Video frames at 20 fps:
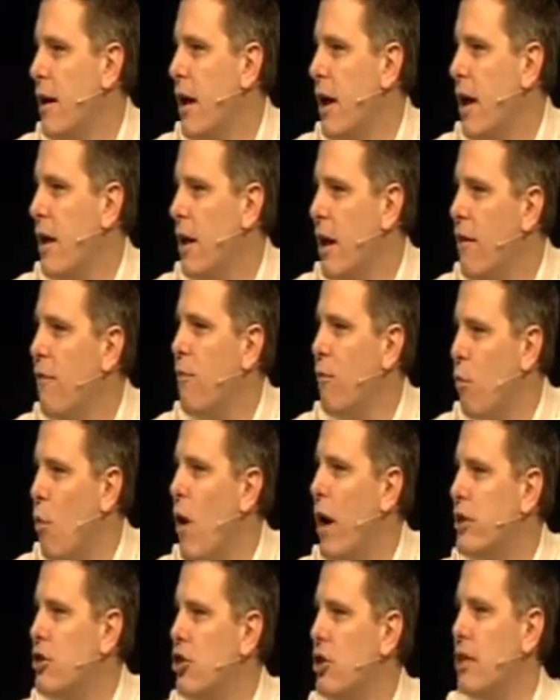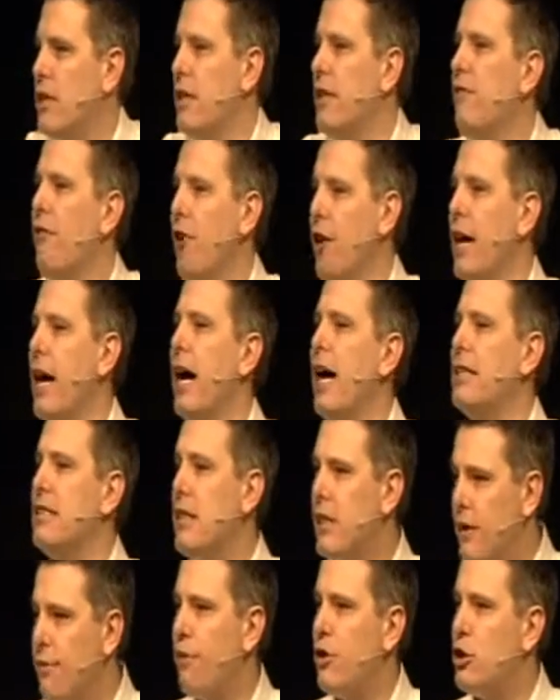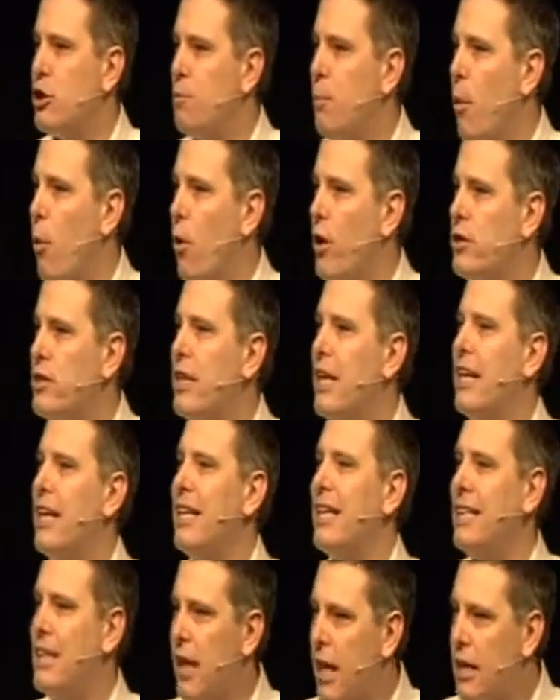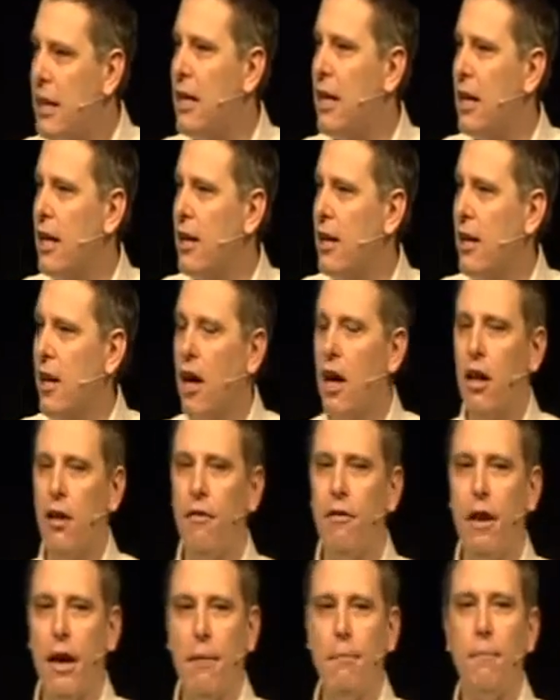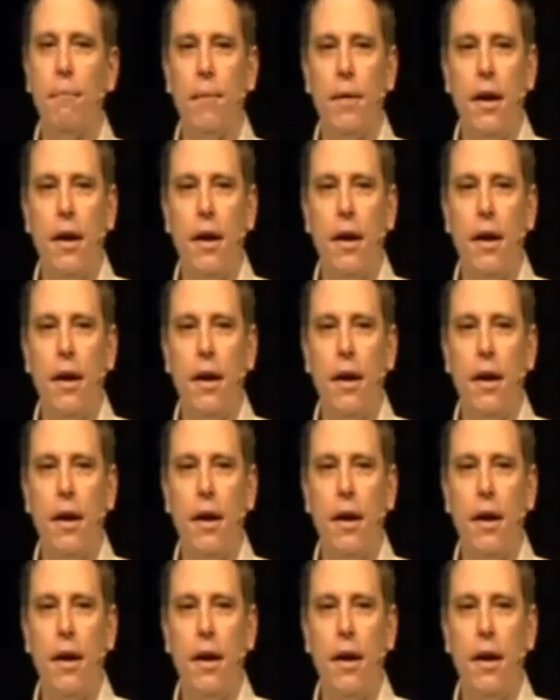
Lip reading: I love watching the different guys in different sports get inducted into the Hall of Fame.